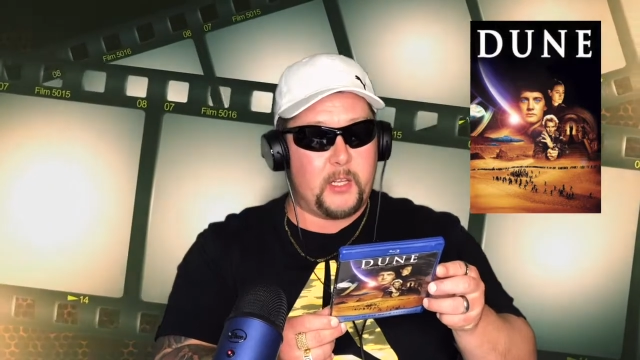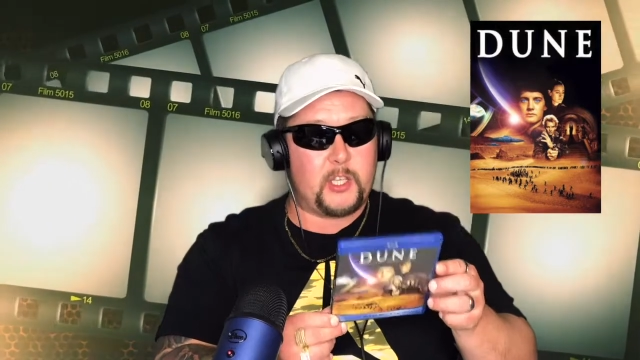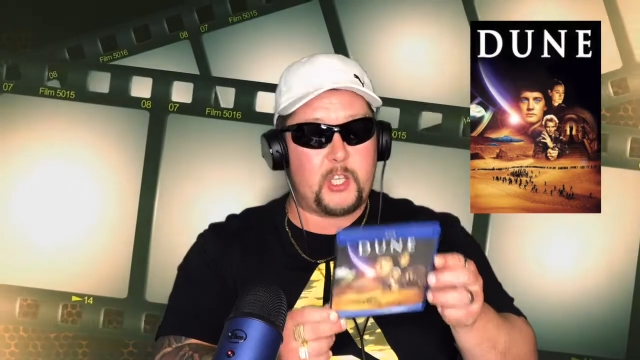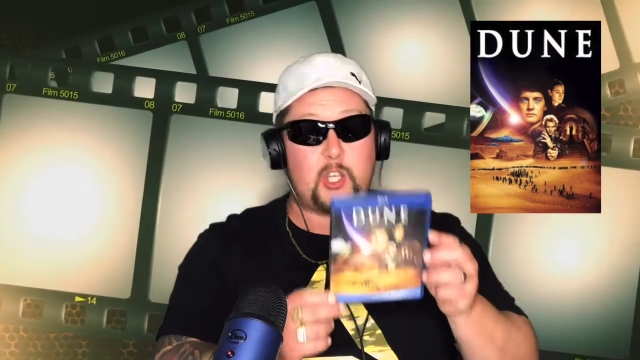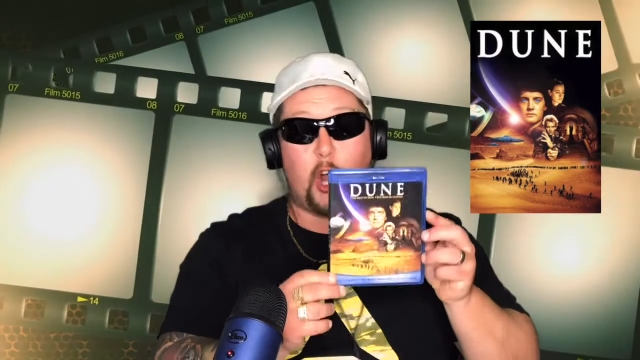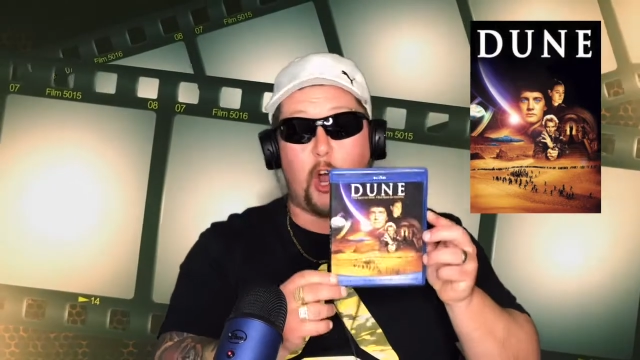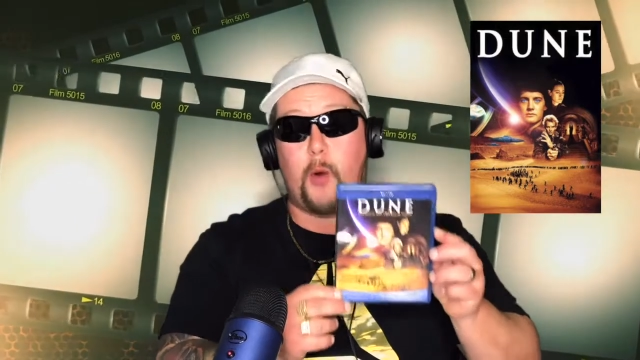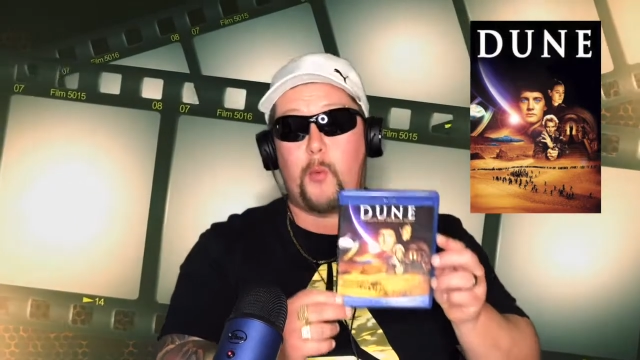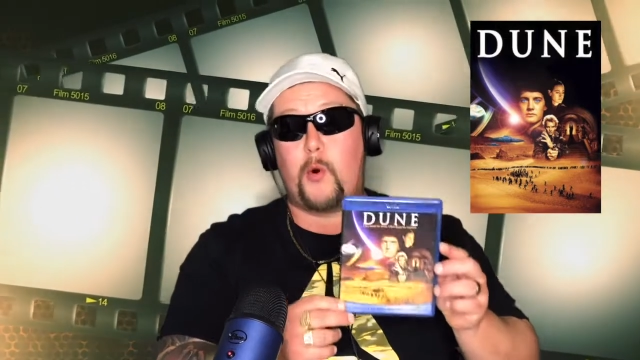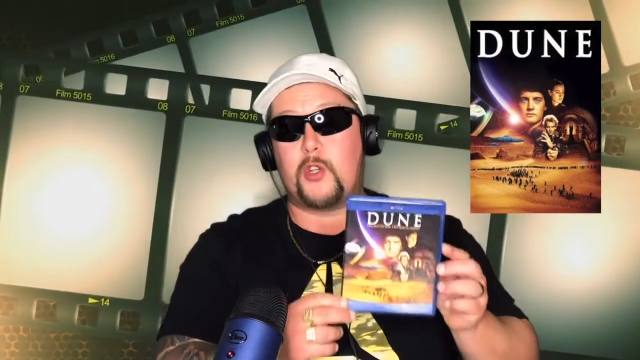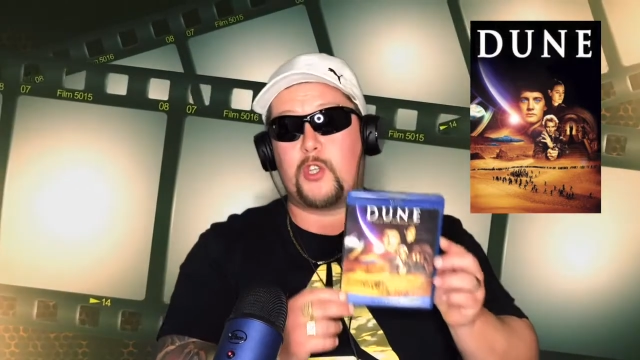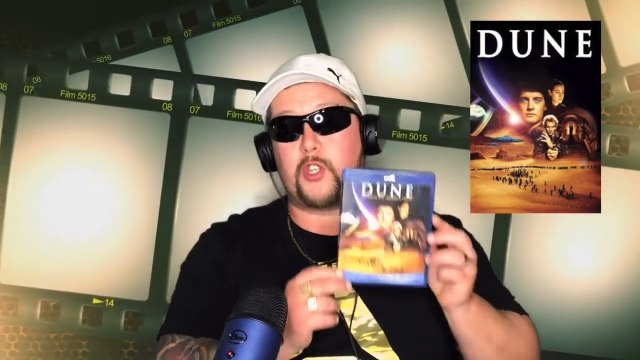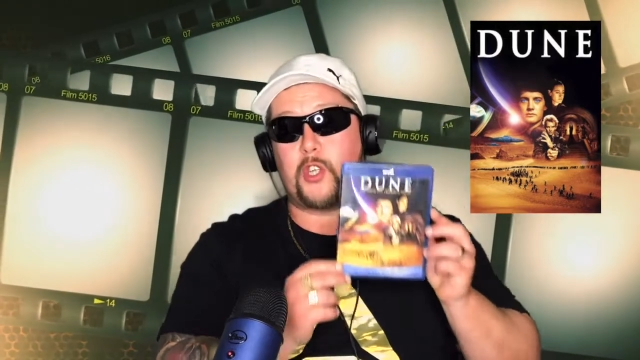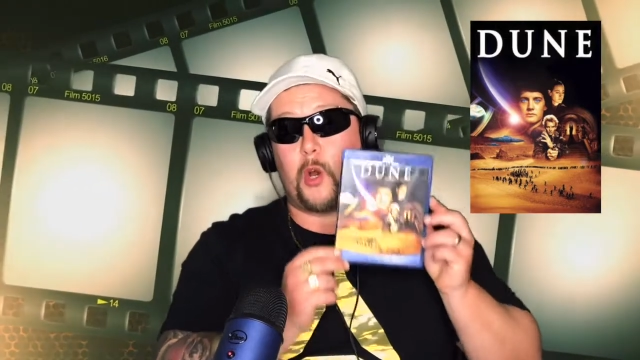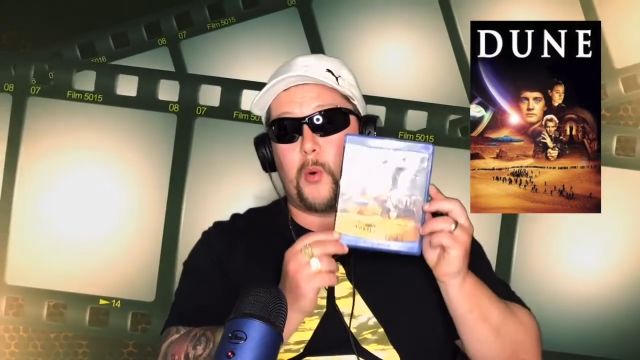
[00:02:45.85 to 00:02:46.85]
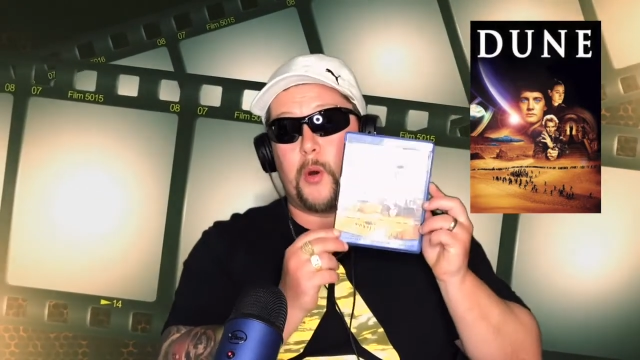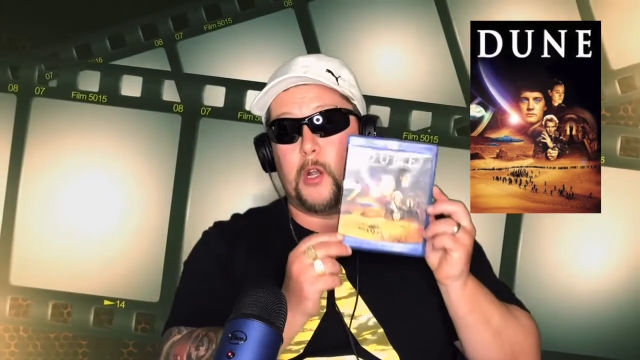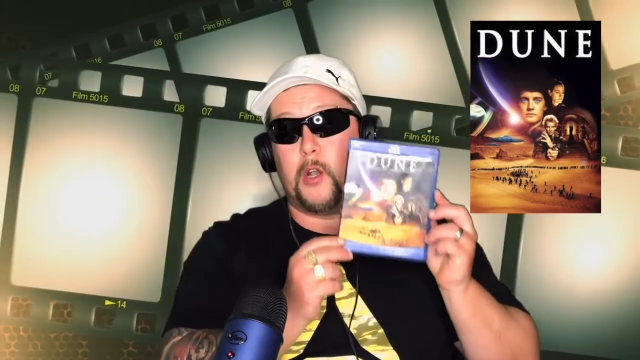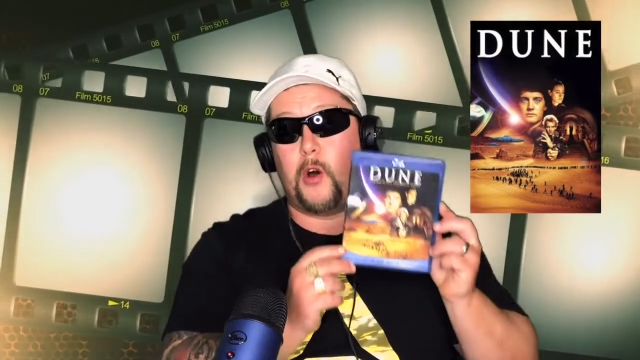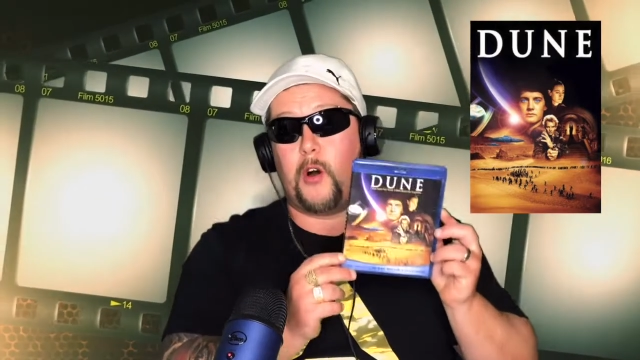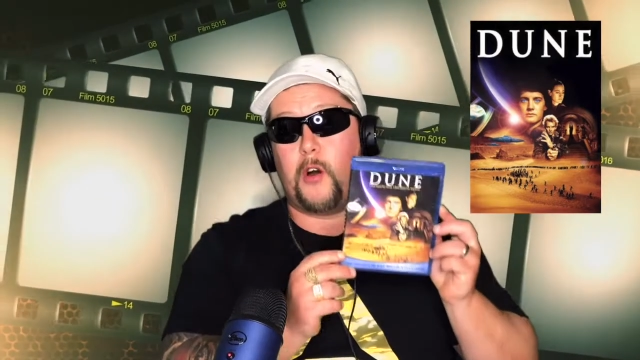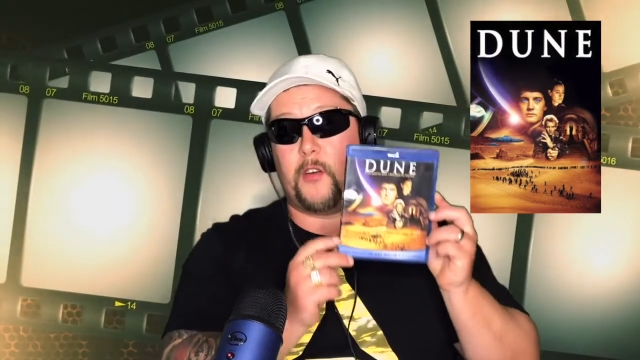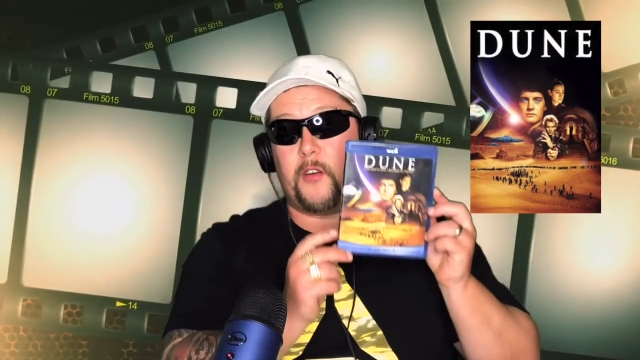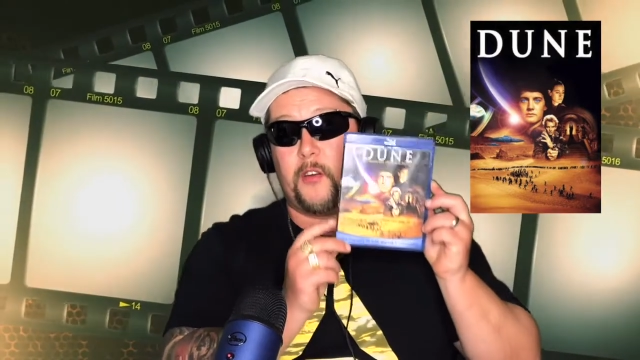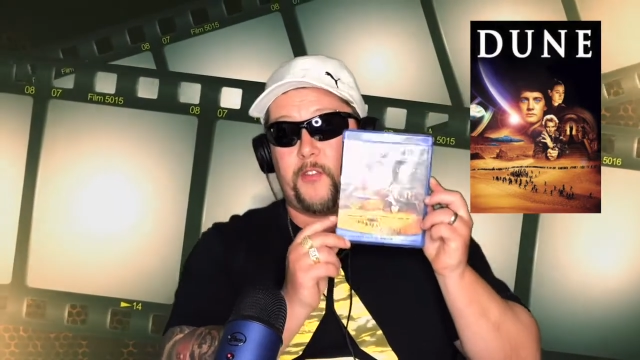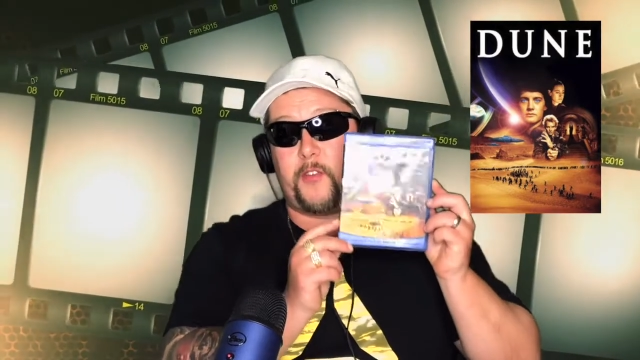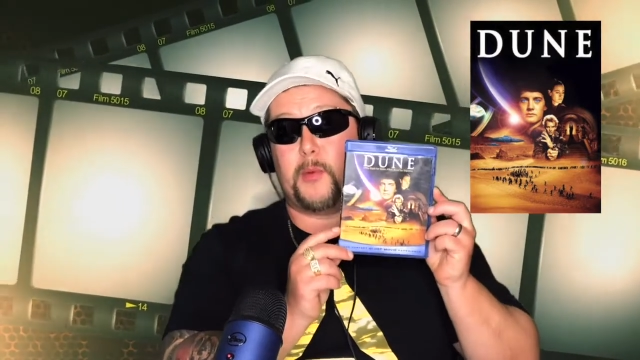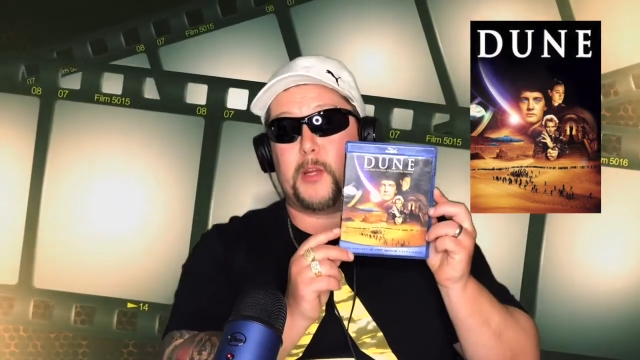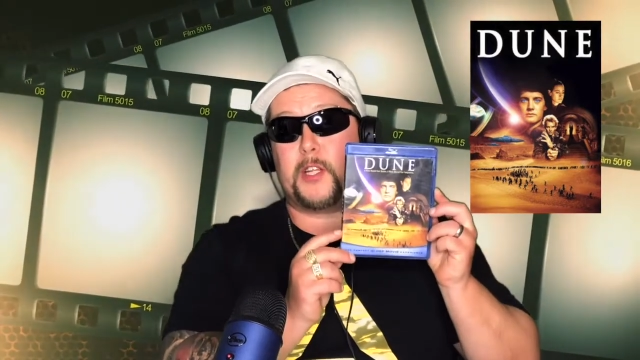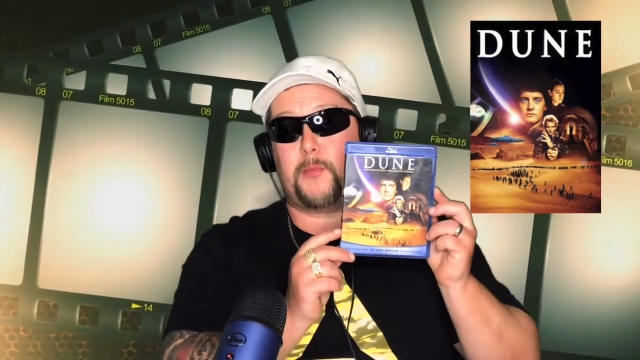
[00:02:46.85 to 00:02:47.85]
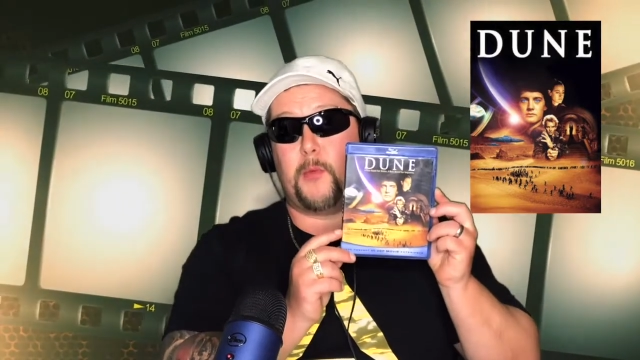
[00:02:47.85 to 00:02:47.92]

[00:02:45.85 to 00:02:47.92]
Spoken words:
Star Wars stole a lot from this